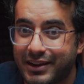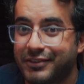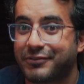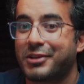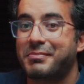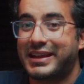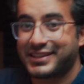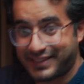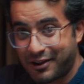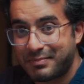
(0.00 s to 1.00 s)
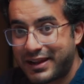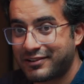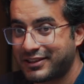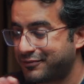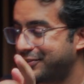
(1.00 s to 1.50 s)
it better if you want to make it sound
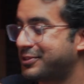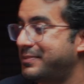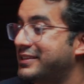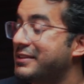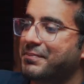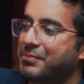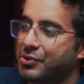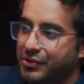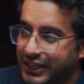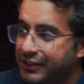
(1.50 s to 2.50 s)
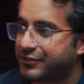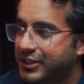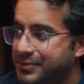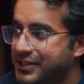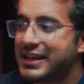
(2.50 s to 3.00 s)
better in the first place. You can put
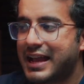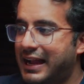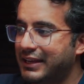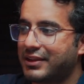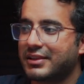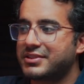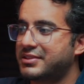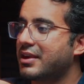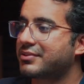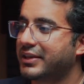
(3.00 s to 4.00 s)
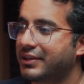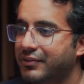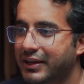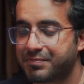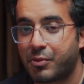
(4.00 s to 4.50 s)
reverbs and you can start
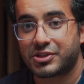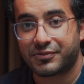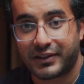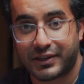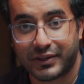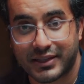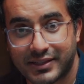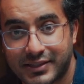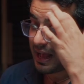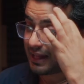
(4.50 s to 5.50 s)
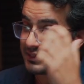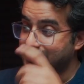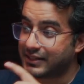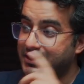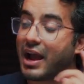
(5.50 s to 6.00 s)
creating more atmosphere with this. And
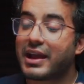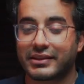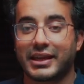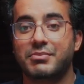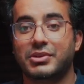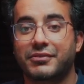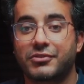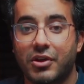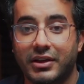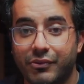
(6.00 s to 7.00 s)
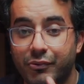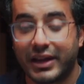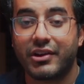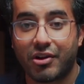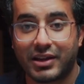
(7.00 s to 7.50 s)
this entire game would have gone in a
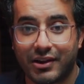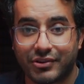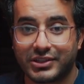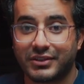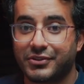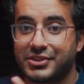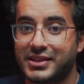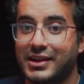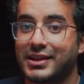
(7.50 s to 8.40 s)
really wrong direction if you